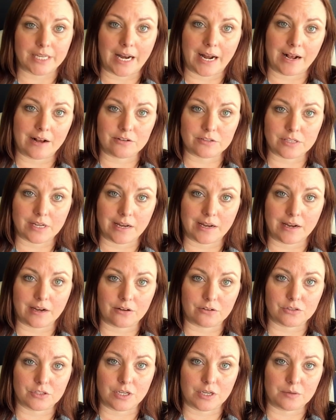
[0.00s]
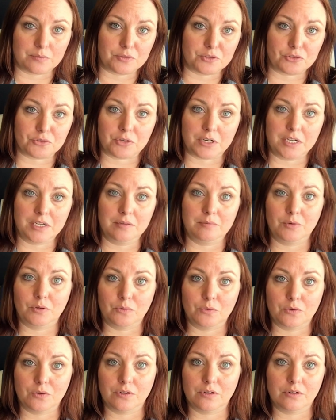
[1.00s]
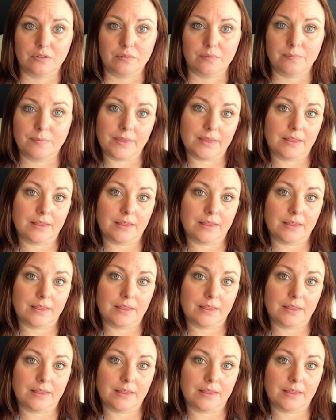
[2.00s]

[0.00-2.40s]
an outhouse upstream or